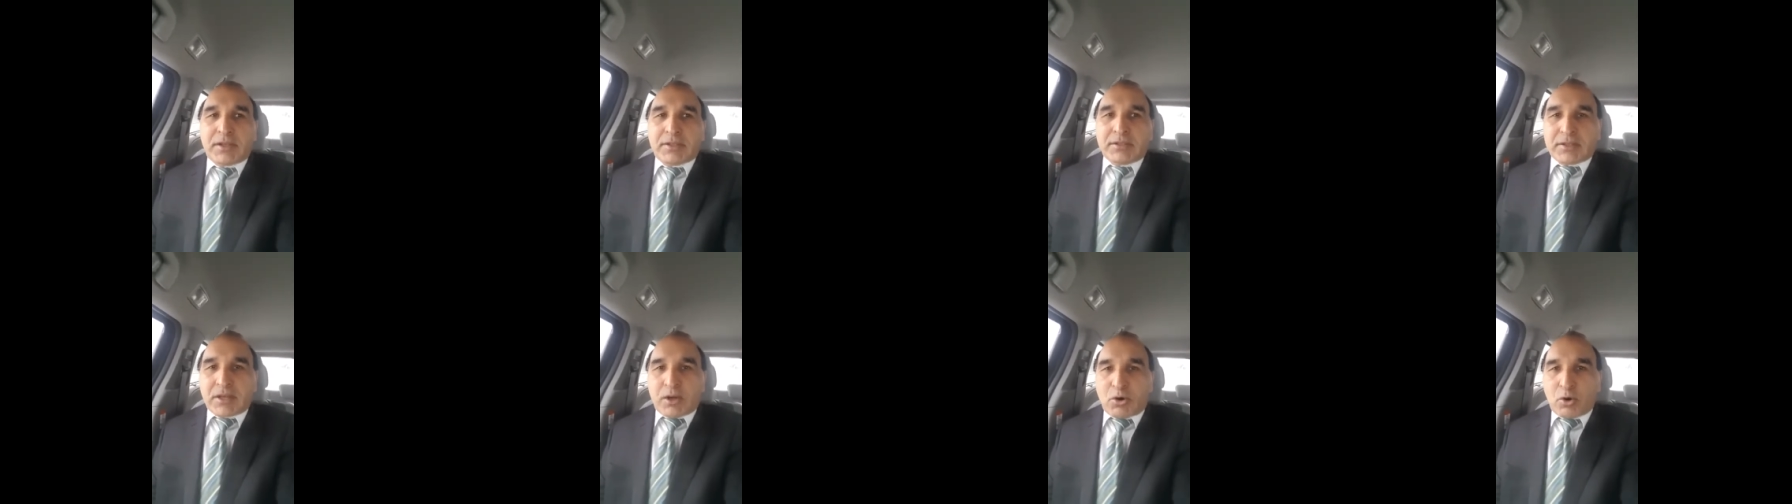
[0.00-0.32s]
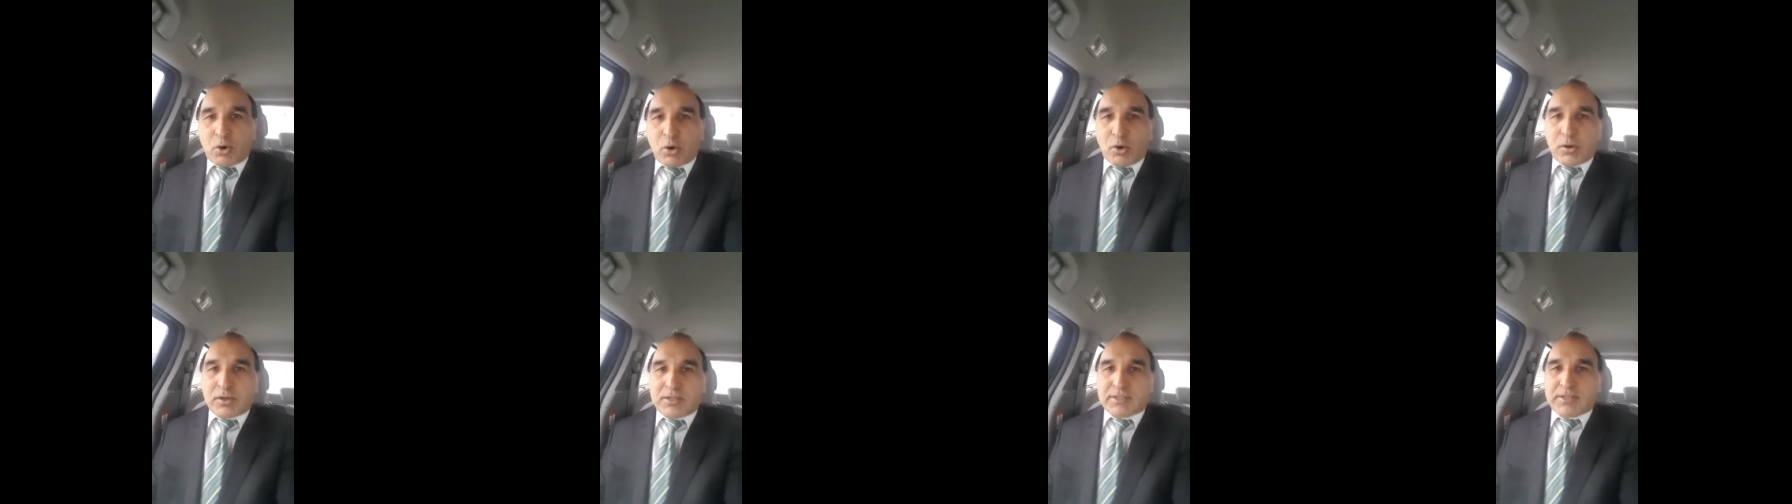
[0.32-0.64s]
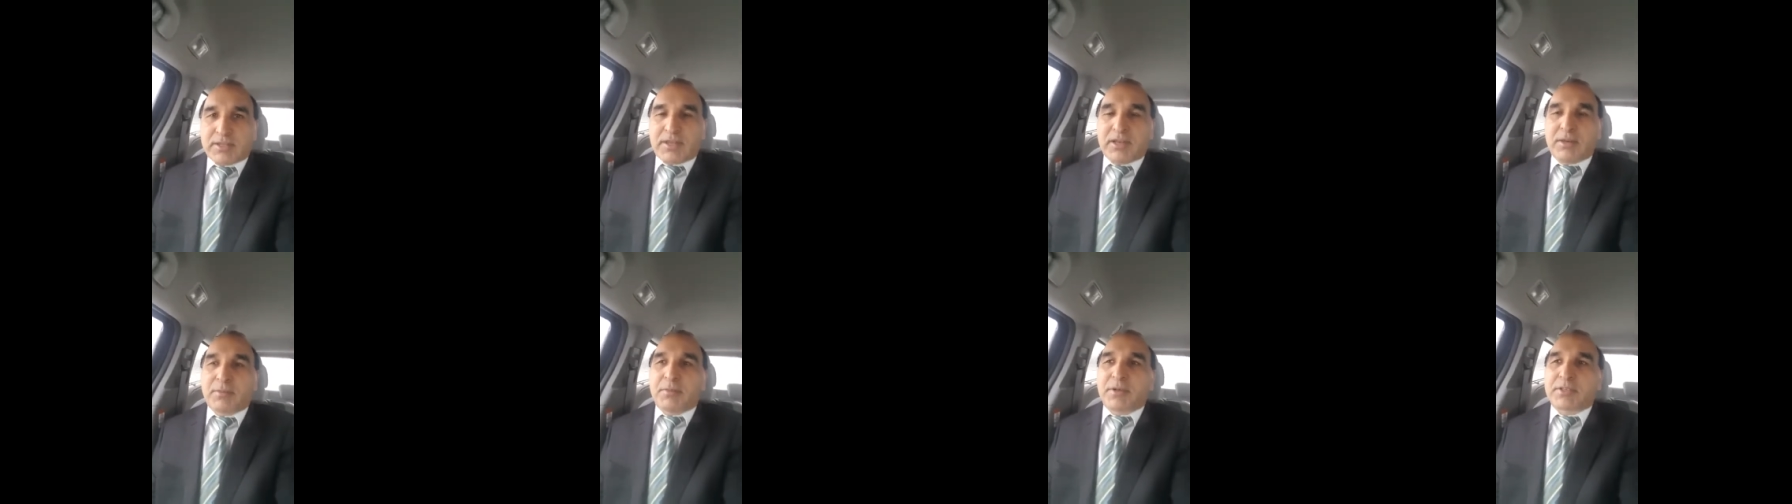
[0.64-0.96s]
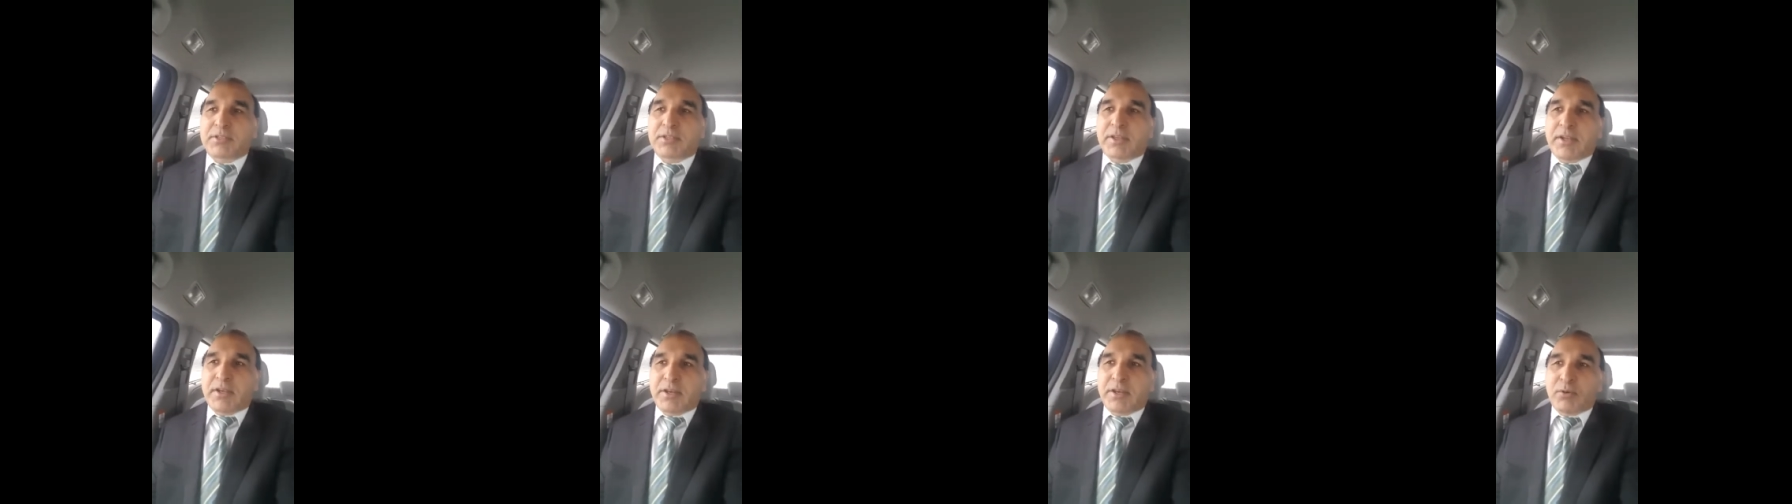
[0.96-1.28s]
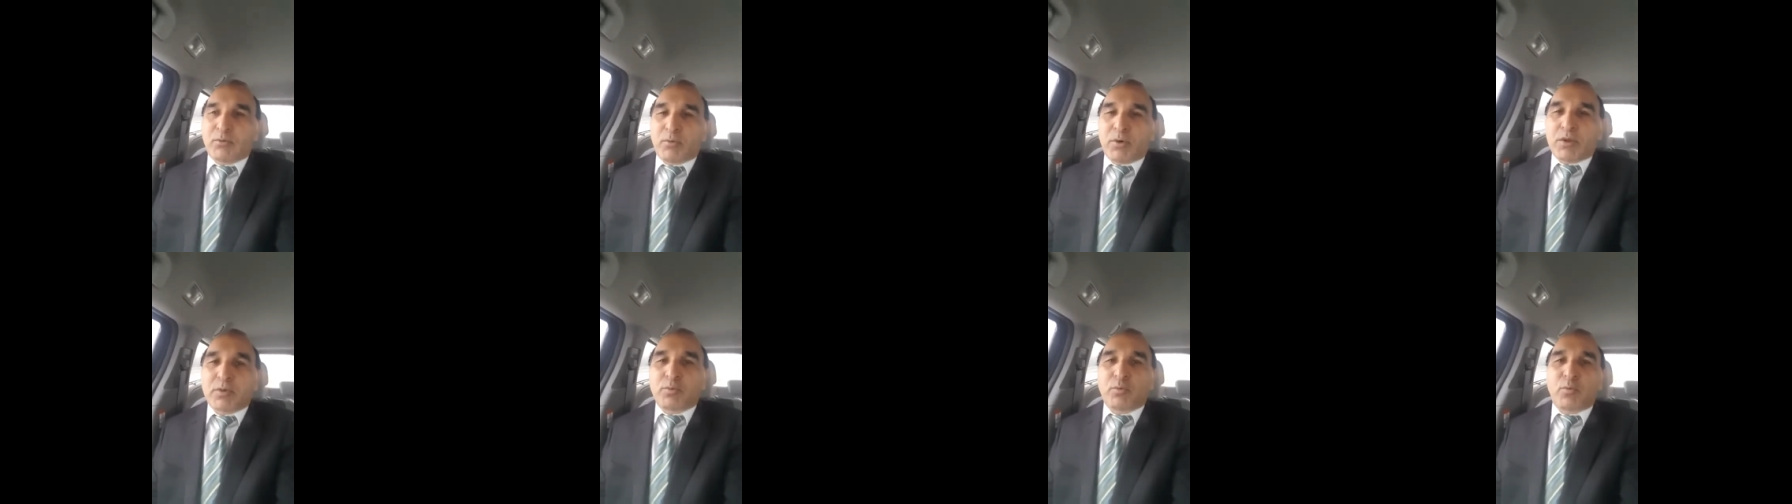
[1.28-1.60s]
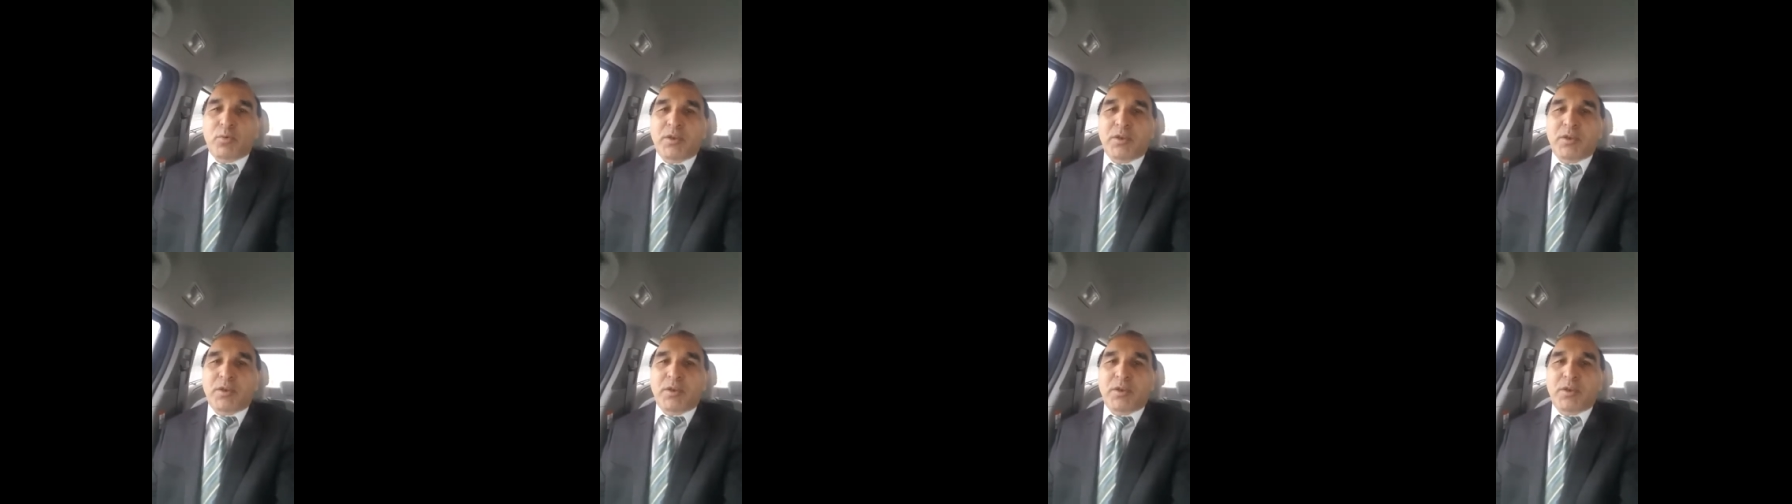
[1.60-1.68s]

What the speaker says: the whole syllabus in 1